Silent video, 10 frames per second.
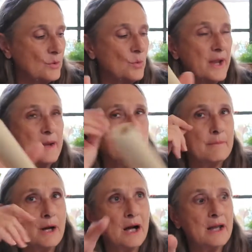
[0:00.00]
the way
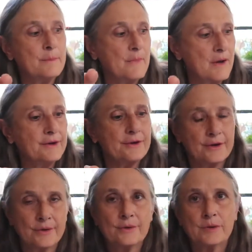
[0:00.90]
my
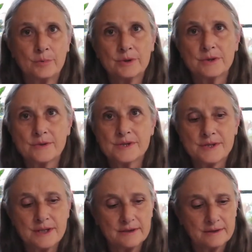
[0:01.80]
monitor
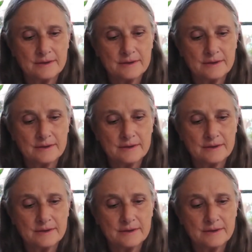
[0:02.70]
reproduced it